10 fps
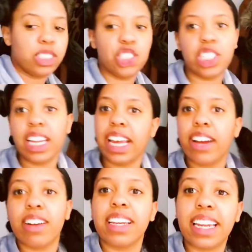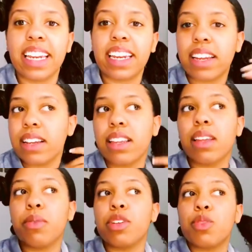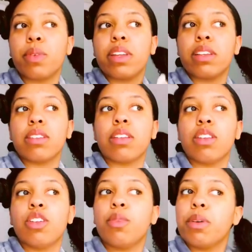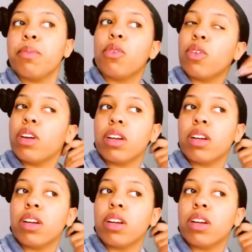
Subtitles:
Shed hair and dealing it. I'm gonna spray this a little bit more.